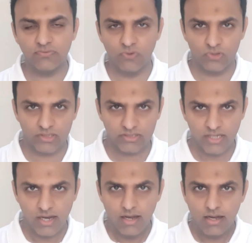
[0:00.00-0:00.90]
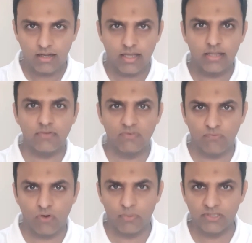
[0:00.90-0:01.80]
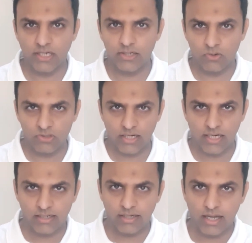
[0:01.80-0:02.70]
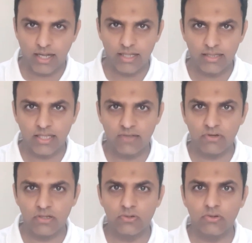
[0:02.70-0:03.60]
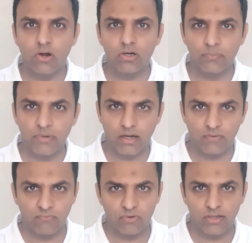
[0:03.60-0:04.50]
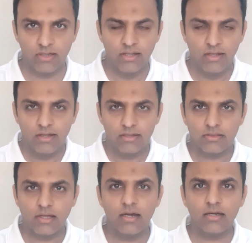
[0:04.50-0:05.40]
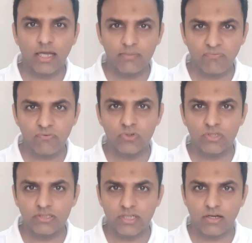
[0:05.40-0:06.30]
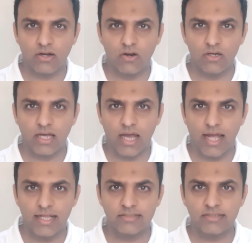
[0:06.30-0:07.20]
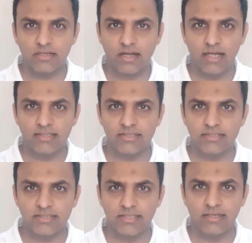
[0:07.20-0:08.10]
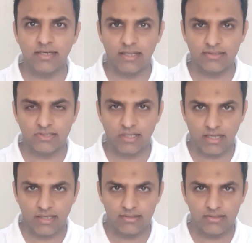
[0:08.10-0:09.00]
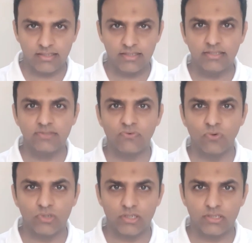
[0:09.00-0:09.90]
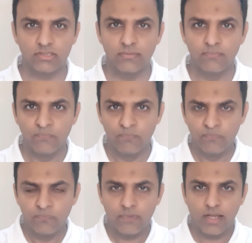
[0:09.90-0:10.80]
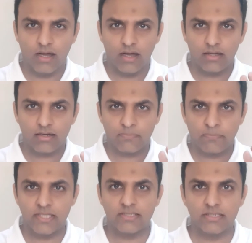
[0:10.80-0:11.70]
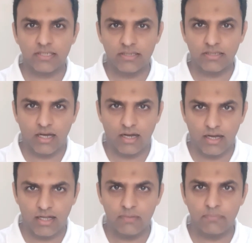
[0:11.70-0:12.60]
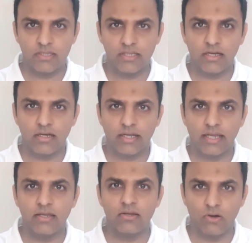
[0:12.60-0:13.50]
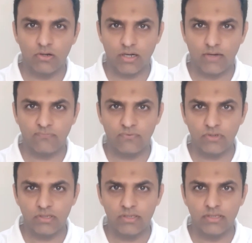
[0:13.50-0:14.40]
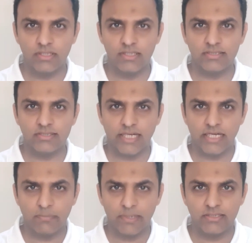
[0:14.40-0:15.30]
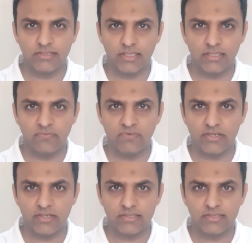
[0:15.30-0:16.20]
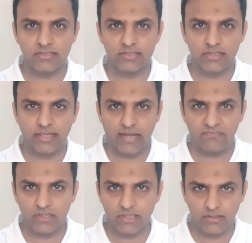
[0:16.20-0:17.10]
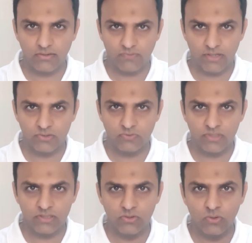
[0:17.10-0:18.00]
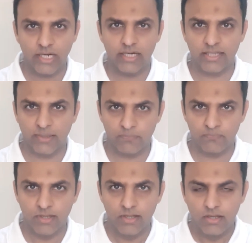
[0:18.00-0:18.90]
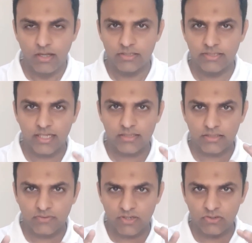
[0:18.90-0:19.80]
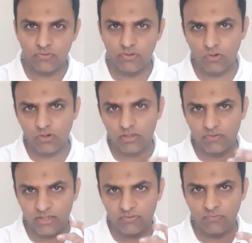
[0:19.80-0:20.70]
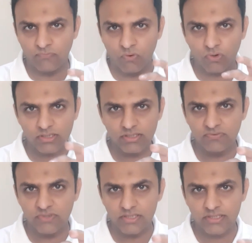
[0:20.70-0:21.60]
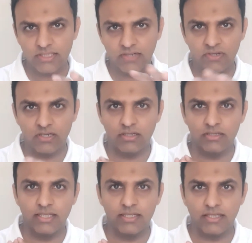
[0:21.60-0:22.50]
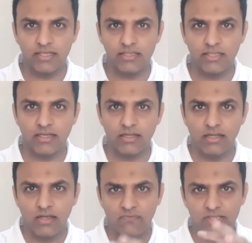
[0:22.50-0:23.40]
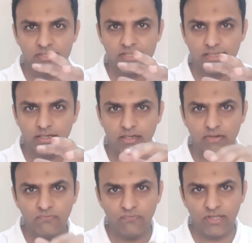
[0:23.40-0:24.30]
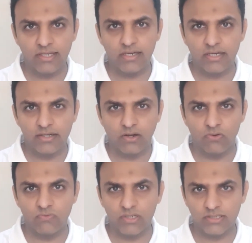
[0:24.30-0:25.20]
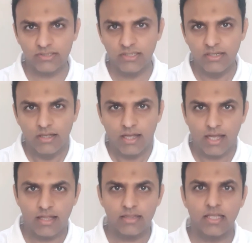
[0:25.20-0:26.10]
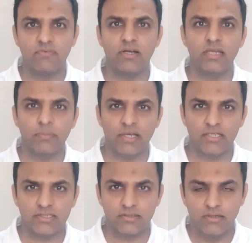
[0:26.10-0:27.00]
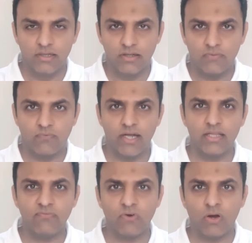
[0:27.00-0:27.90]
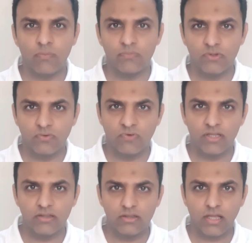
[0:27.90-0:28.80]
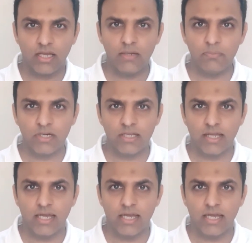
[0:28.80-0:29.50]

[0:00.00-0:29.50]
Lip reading: these floaters. Again, they will form a shadow on the retina and they will not be harmful. Third type of floaters are called as synchiasis scintillans. Again, these floaters are present in the eye, but they are again not harmful. These sediments in the vitreous cavity, when you will look at them, just when you will focus these vitreous, they will settle inferiorly downwards and they will diminish. Why they form? When any